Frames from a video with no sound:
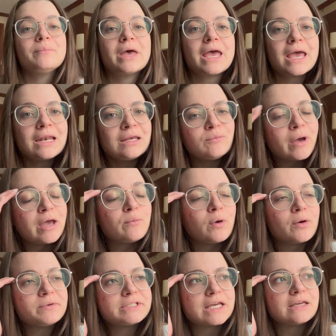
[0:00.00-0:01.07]
But anyway,
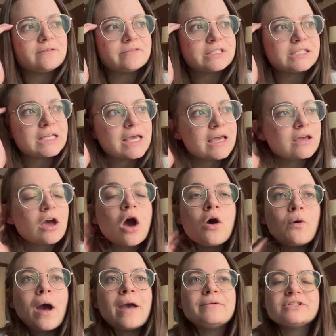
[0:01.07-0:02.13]
what was I even saying?
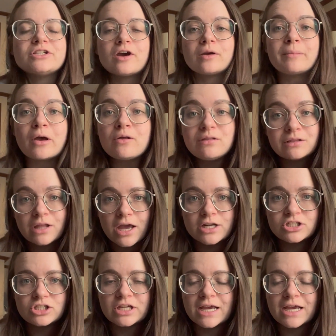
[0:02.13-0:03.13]
Oh, I was talking about lunch.